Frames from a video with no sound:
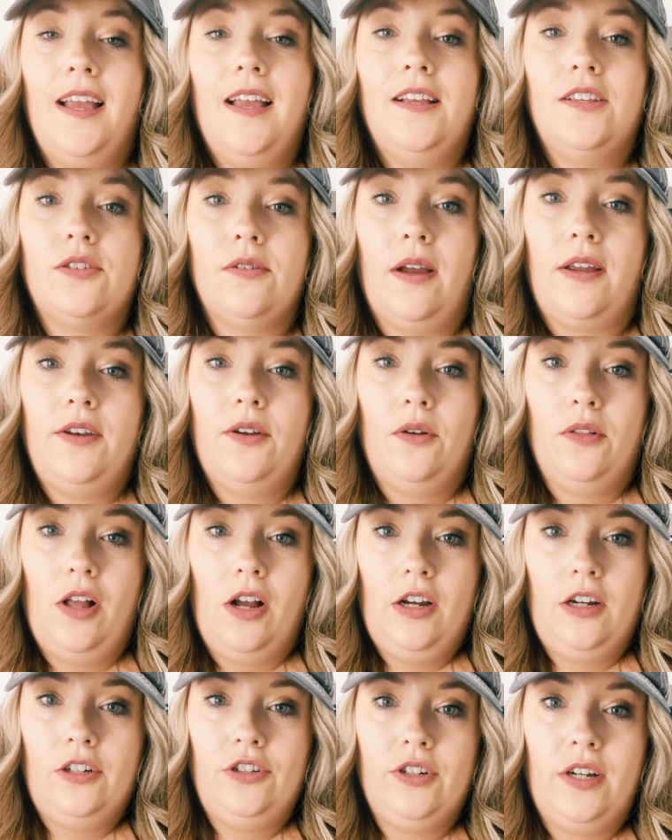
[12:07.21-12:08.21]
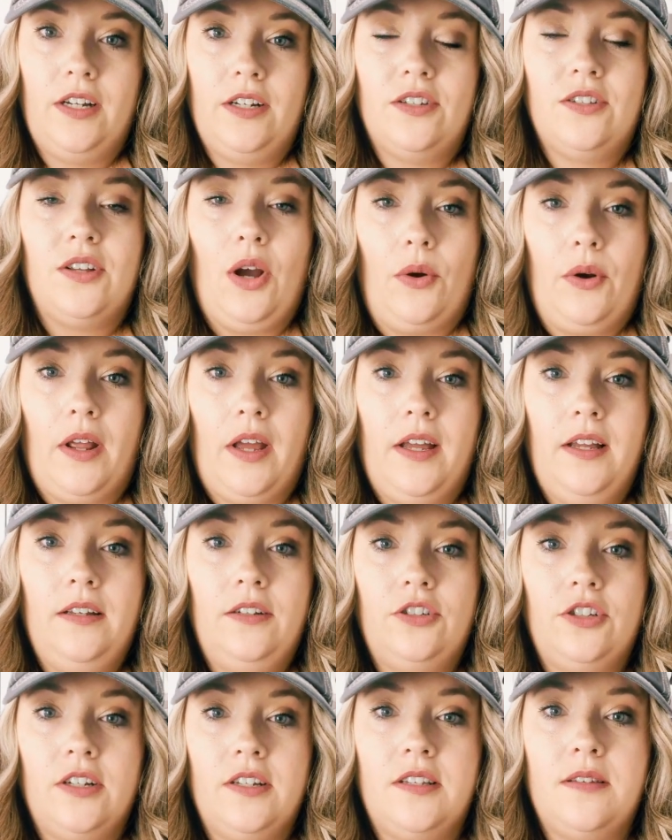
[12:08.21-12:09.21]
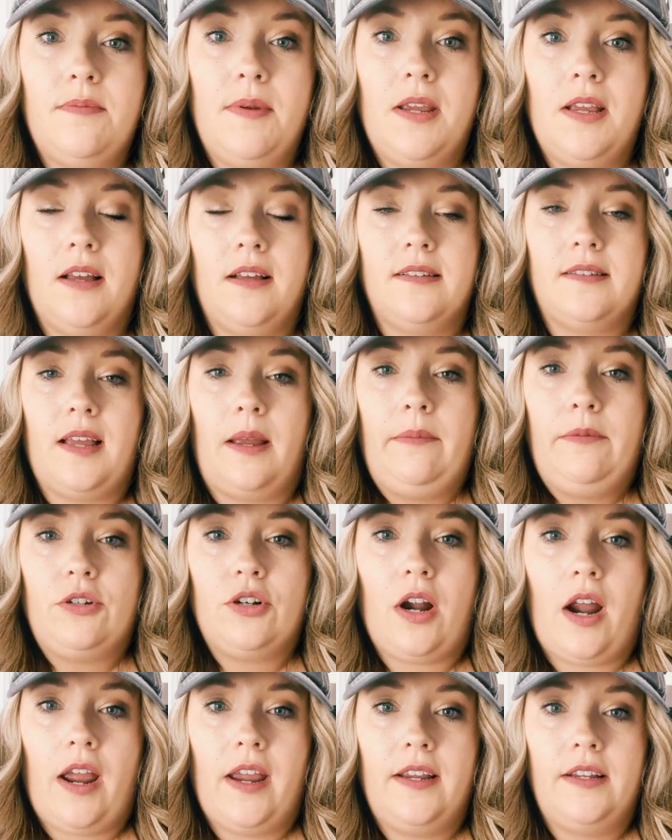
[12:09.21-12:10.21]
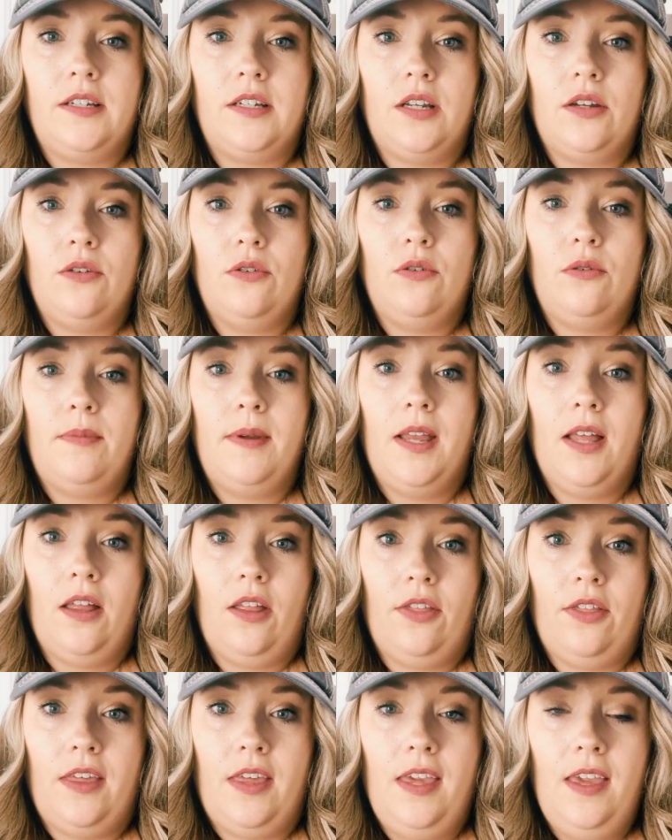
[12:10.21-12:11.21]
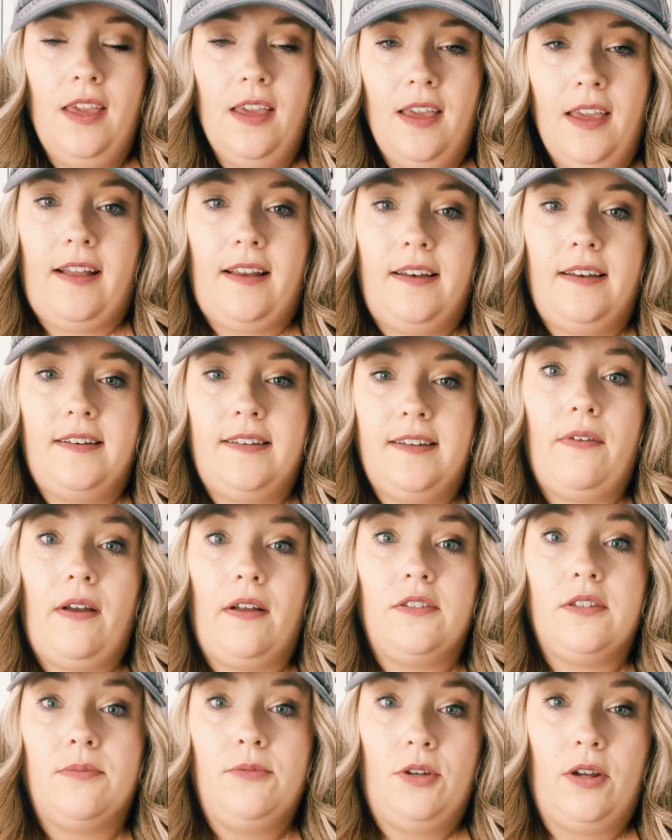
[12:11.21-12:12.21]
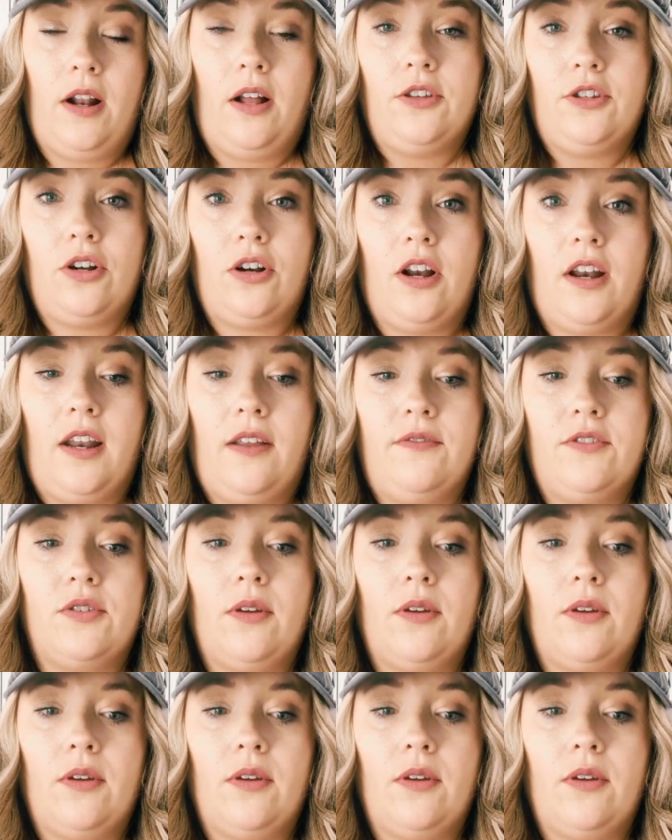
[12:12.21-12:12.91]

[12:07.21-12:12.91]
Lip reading: So I no longer drink soda just because I'm trying to be healthy, and I found some good alternatives.